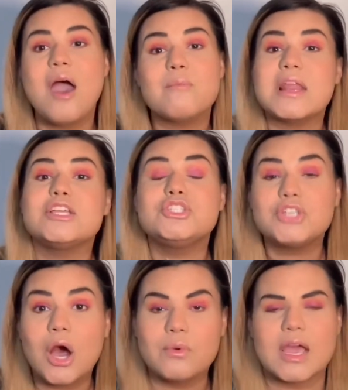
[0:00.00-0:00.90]
But I
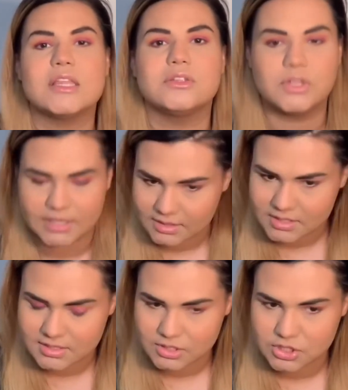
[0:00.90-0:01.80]
don't. I look at the
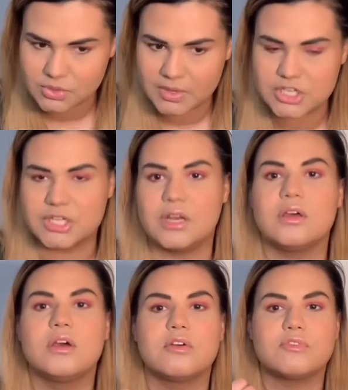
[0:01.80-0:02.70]
situation
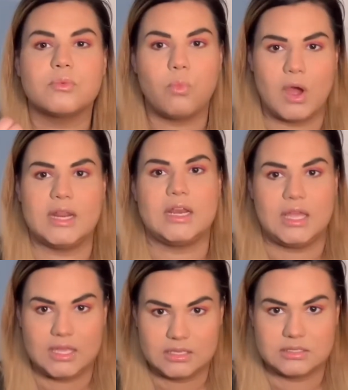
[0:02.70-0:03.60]
for what it
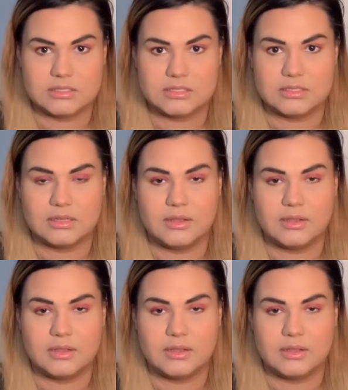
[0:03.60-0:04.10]
is.